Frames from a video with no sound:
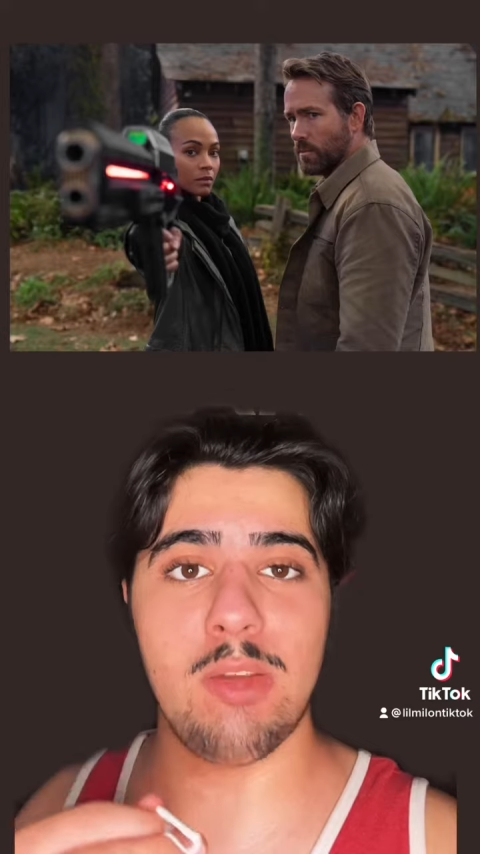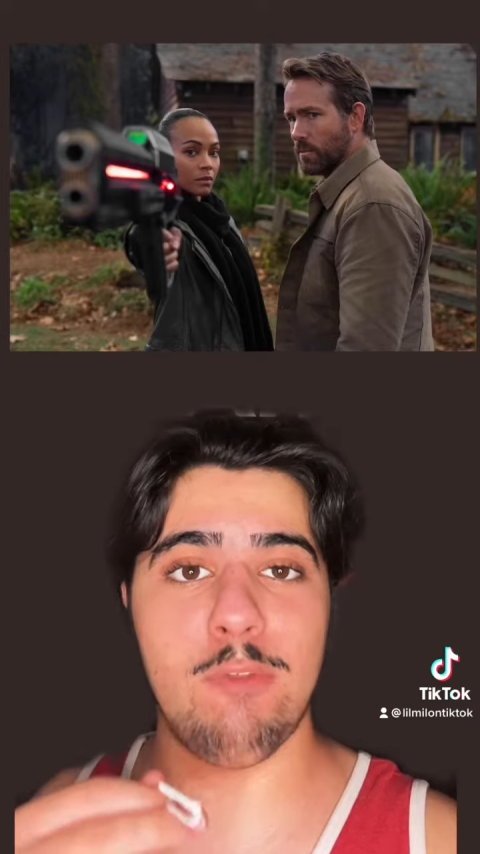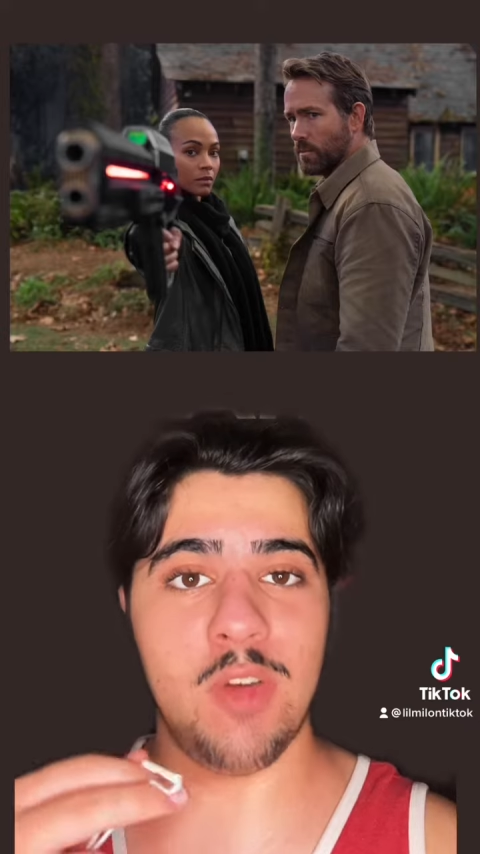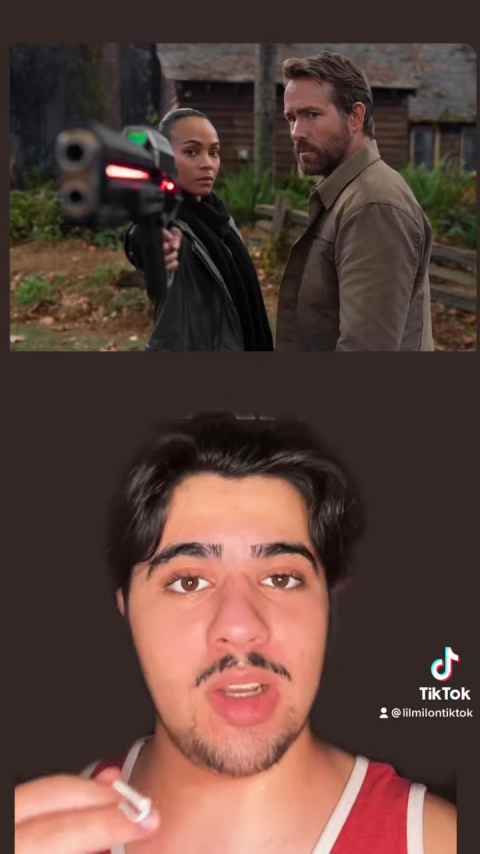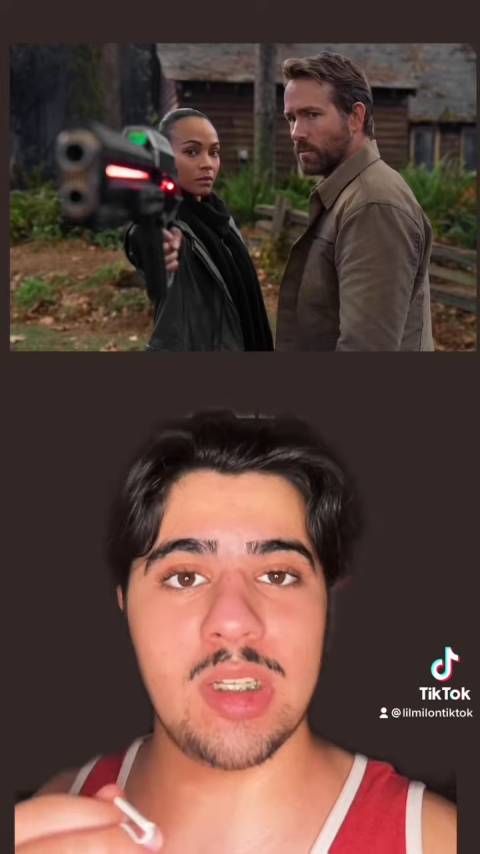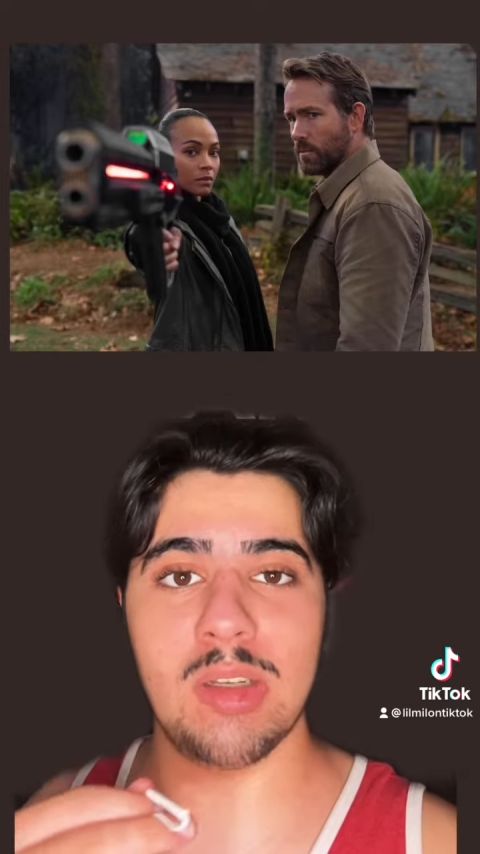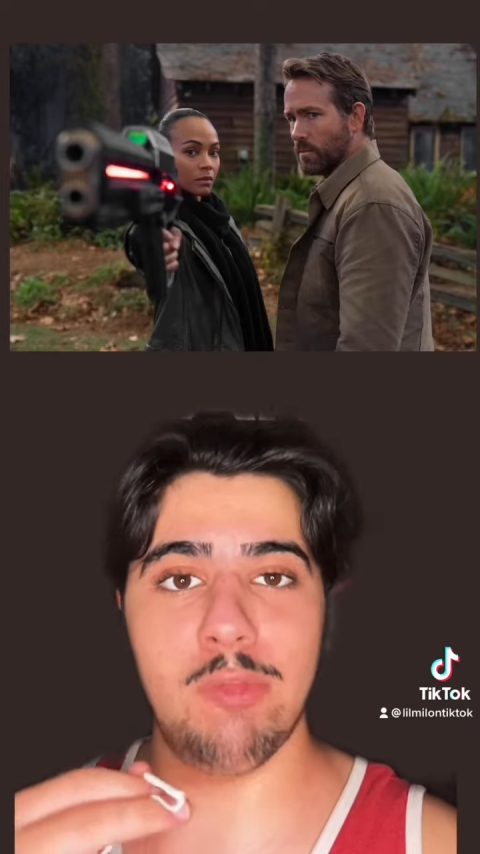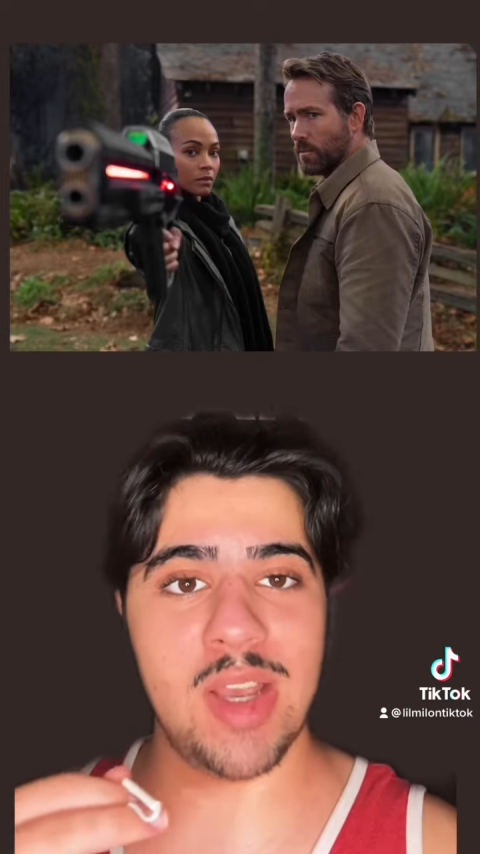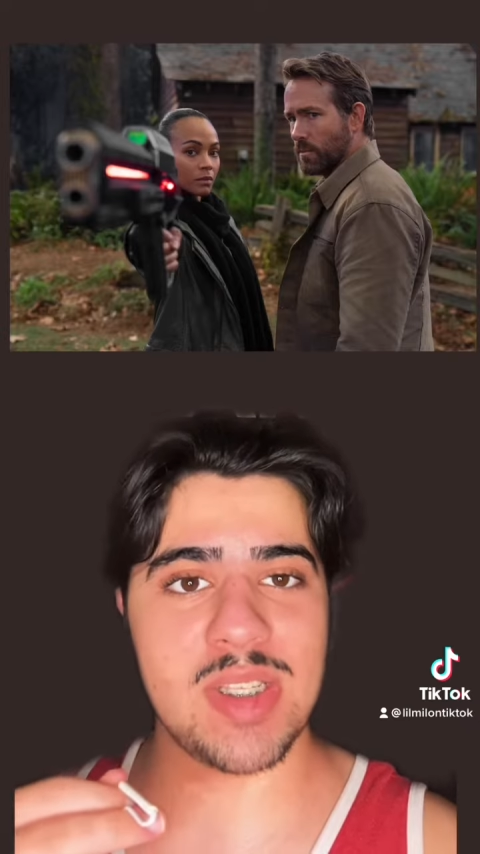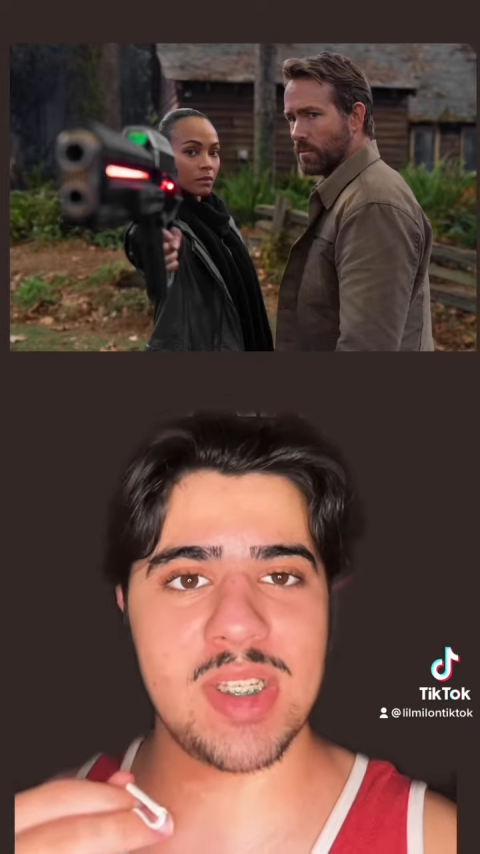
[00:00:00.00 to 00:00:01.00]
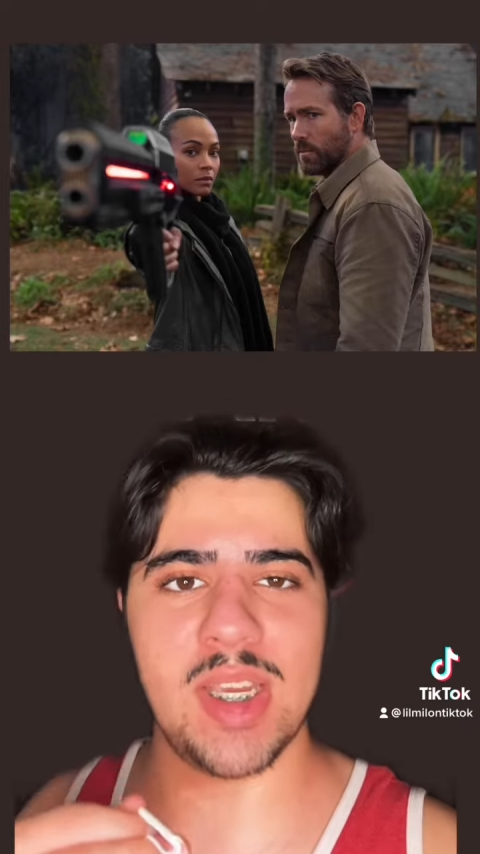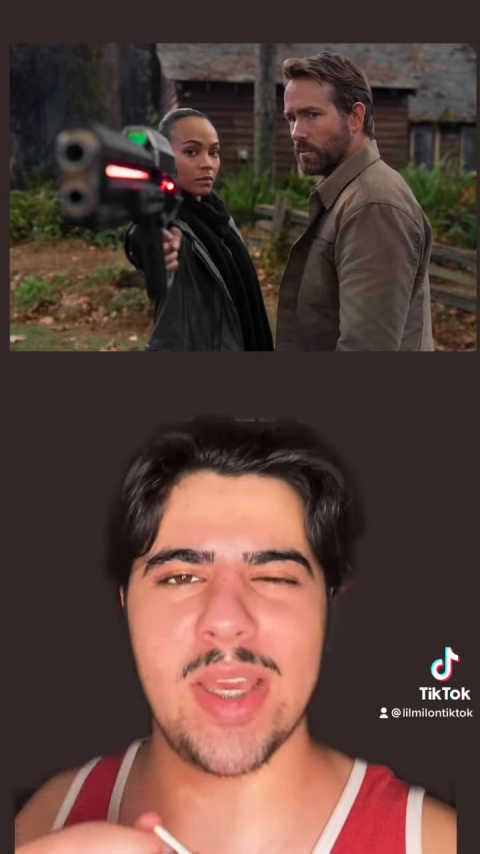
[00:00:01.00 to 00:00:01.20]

fun, investing,